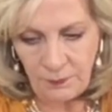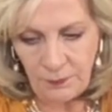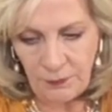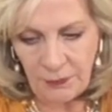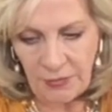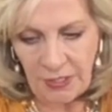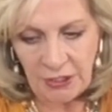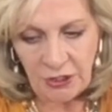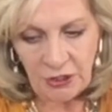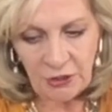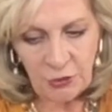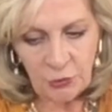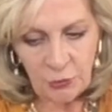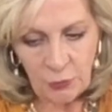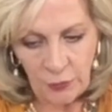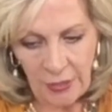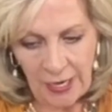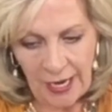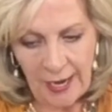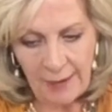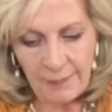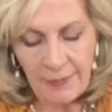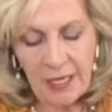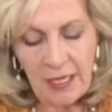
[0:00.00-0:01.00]
they just
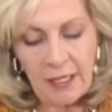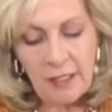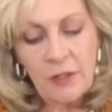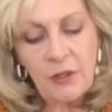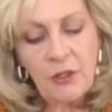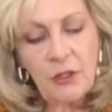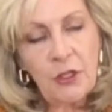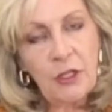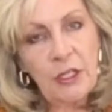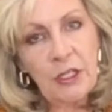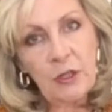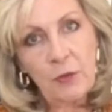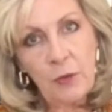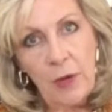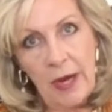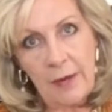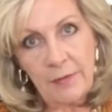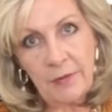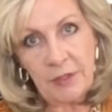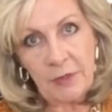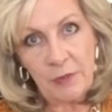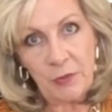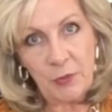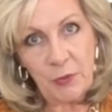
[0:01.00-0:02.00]
grab it, they're going to grab
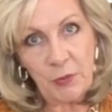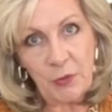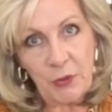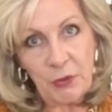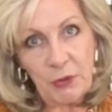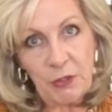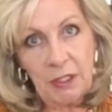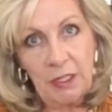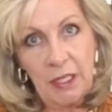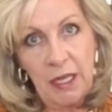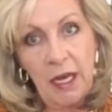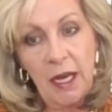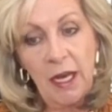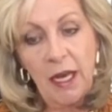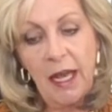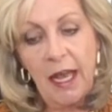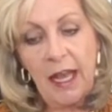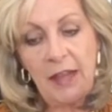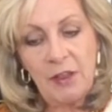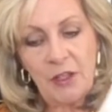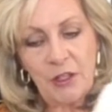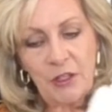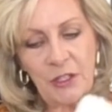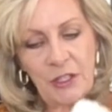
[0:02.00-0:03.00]
some arugula,
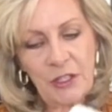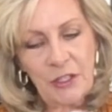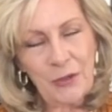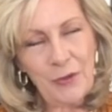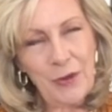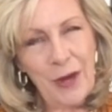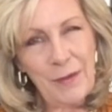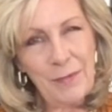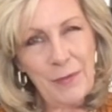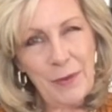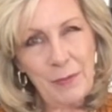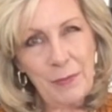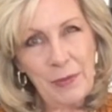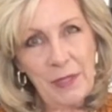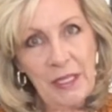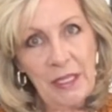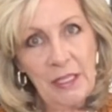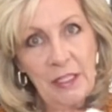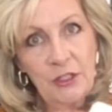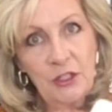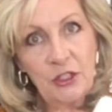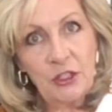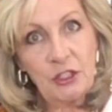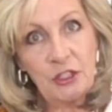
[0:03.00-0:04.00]
and they're going to grab the
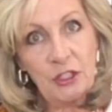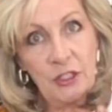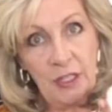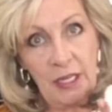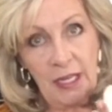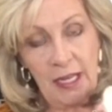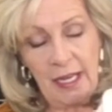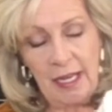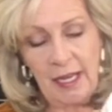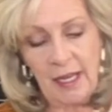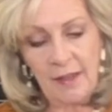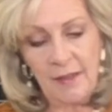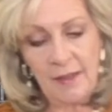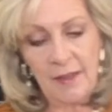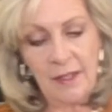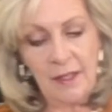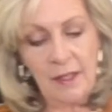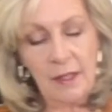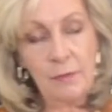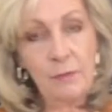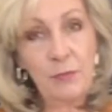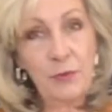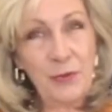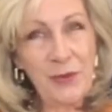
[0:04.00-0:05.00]
peach and
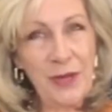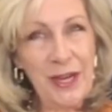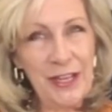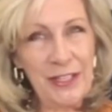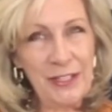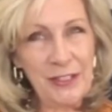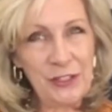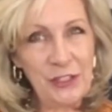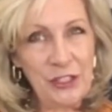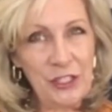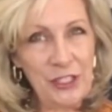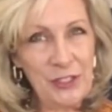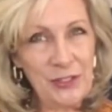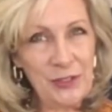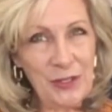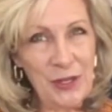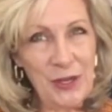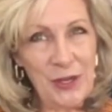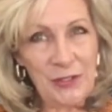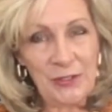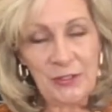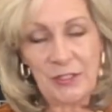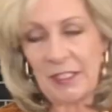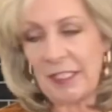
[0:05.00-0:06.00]
the burrata cheese
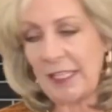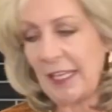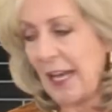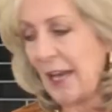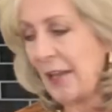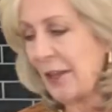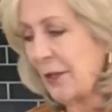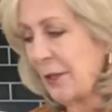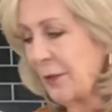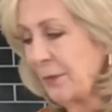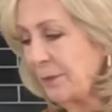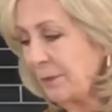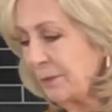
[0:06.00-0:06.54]
all together.